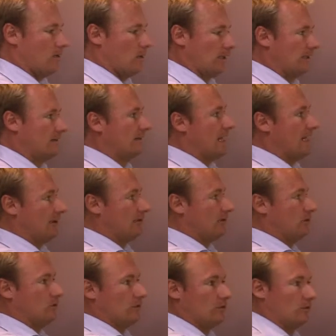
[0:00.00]
what it takes
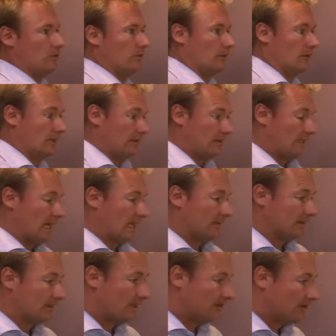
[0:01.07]
to
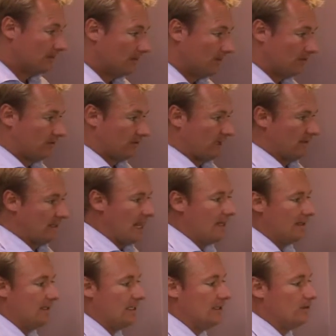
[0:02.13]
delight the customers, and
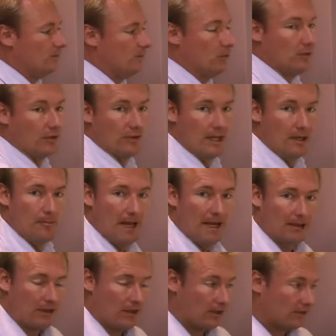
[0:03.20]
they need to put on their
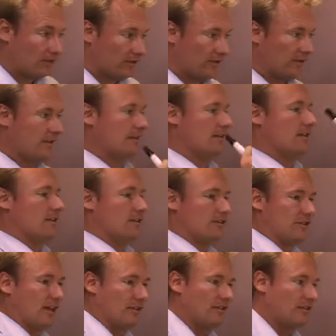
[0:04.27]
backlogs
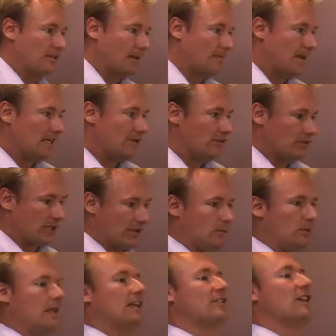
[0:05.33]
stuff that makes sure that we